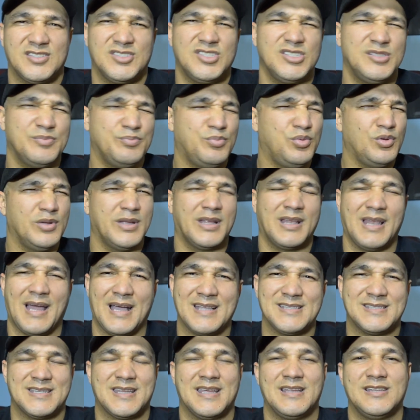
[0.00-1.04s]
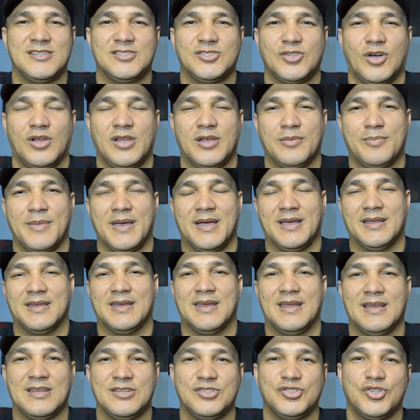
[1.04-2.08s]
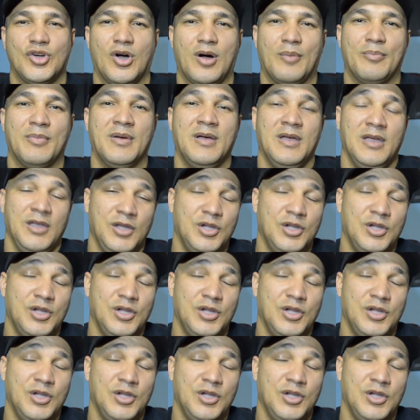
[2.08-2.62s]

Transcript: Just pull that lines really solid, make it really sharp,